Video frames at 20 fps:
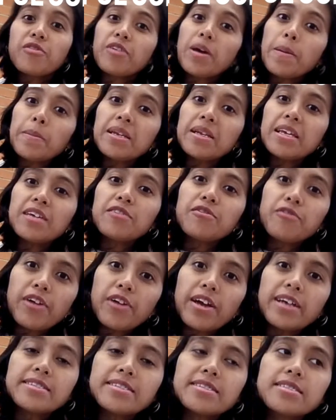family and
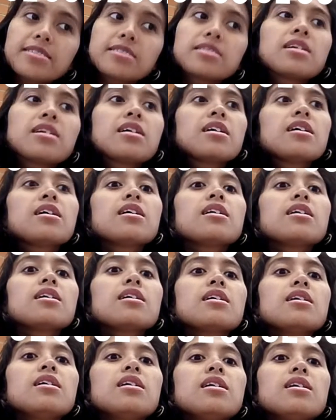friends.
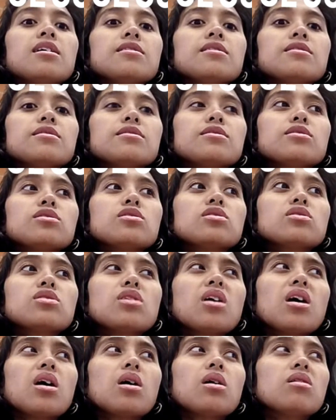
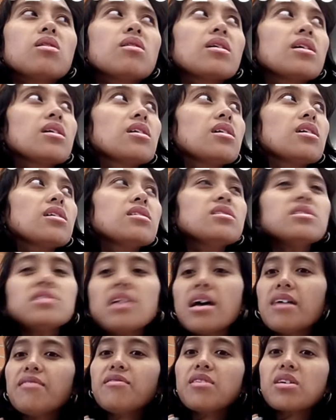So I just
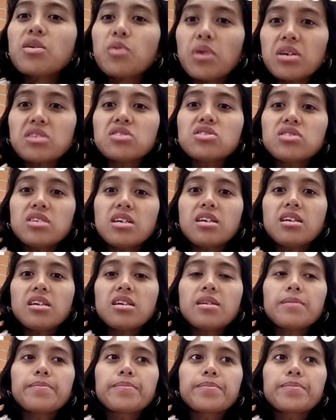have a question.